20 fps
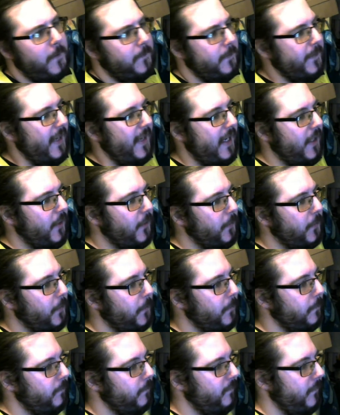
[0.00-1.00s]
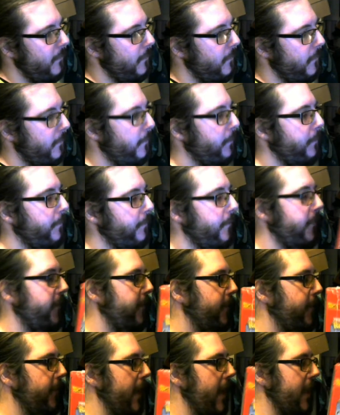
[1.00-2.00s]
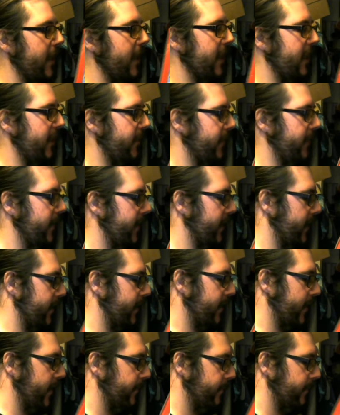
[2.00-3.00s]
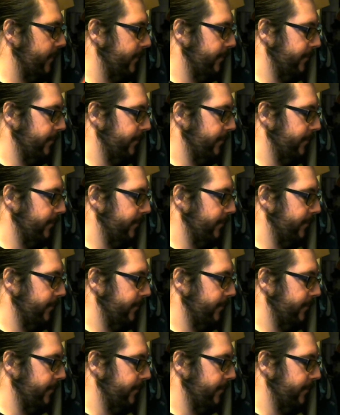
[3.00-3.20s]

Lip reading: about 5, 6 of them.